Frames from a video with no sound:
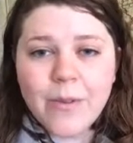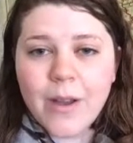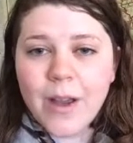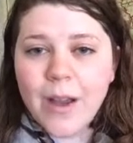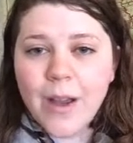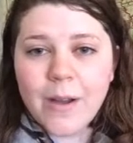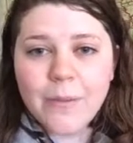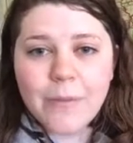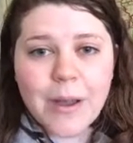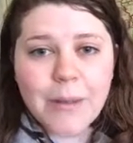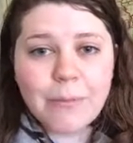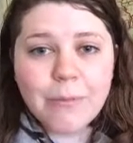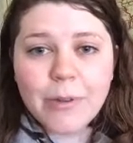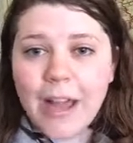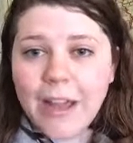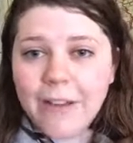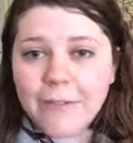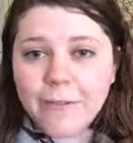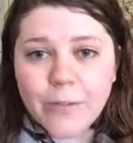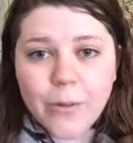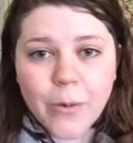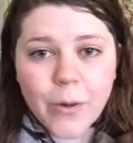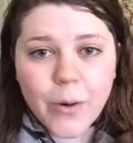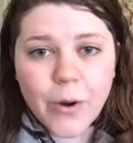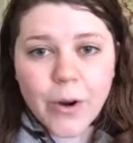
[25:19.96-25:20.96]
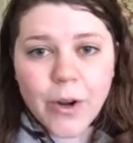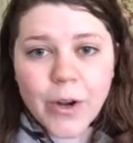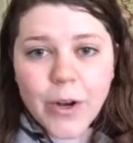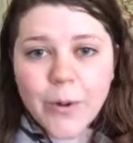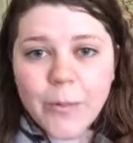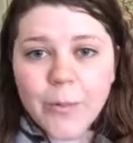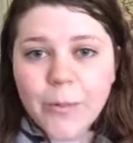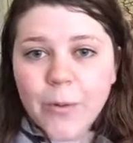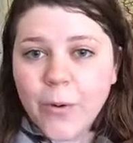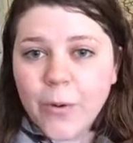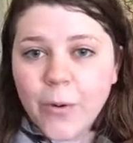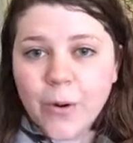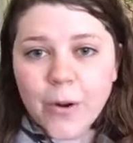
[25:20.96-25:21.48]
my
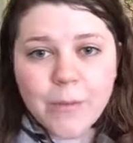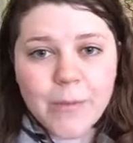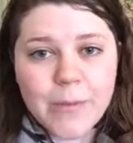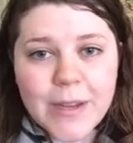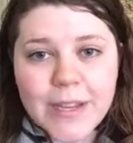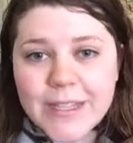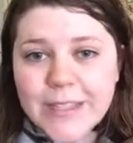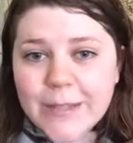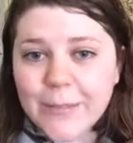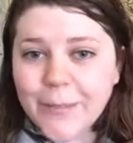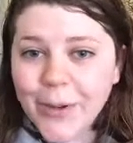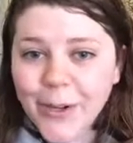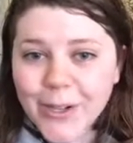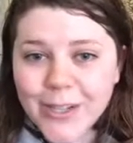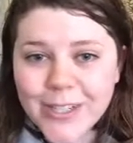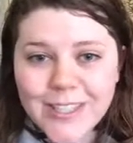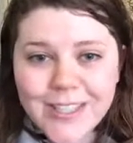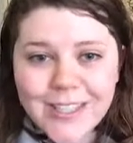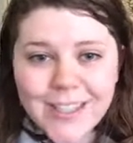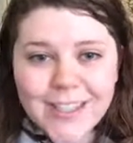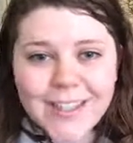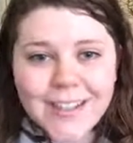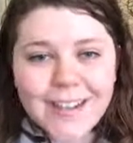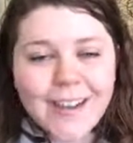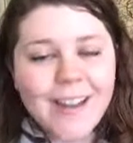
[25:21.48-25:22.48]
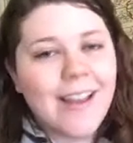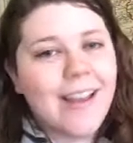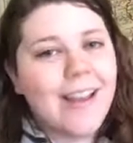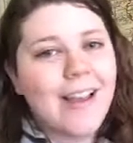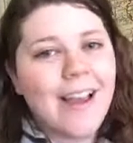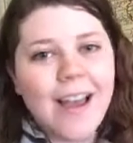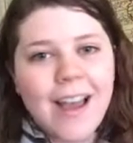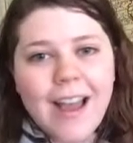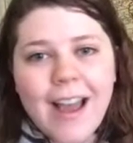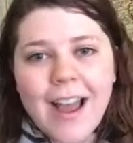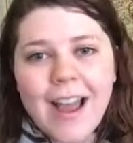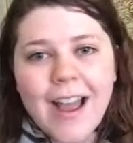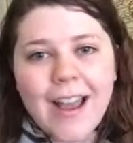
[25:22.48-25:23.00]
platform or me as a person,
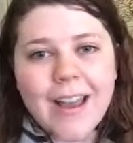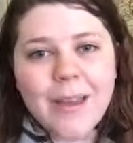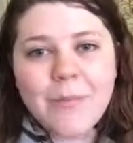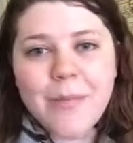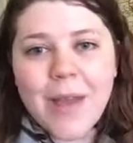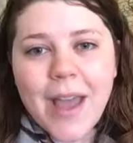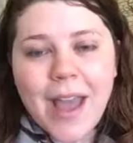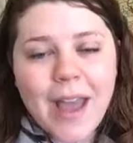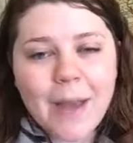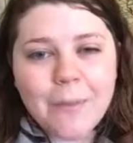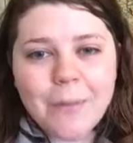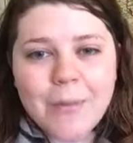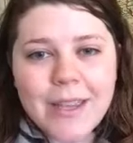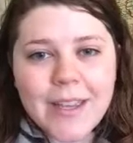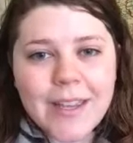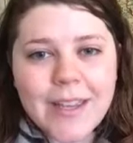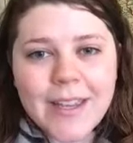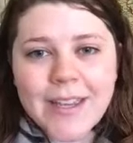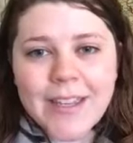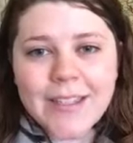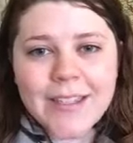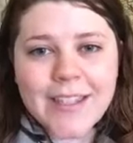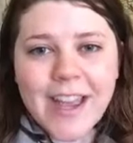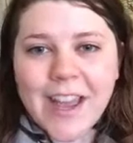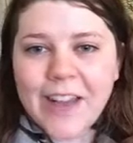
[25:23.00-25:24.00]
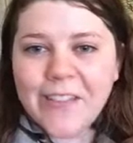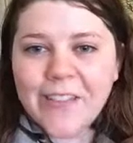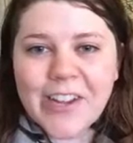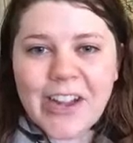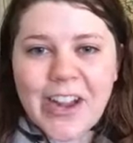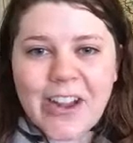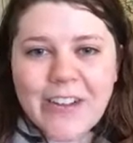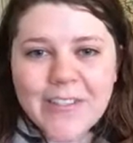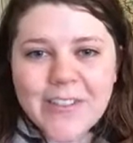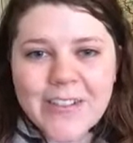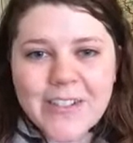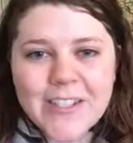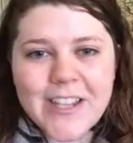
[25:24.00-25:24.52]
I am happy to have a
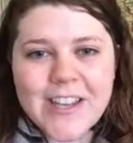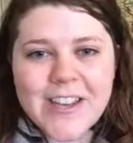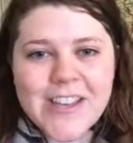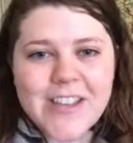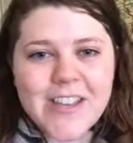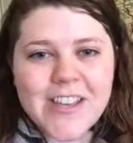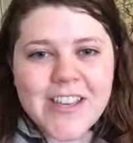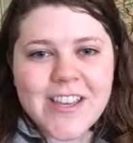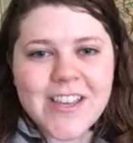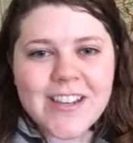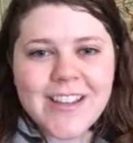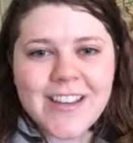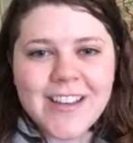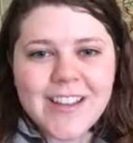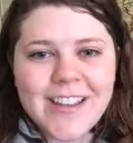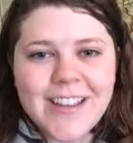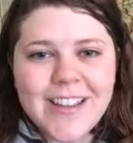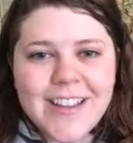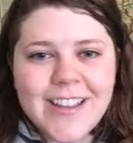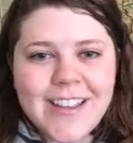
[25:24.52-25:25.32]
conversation.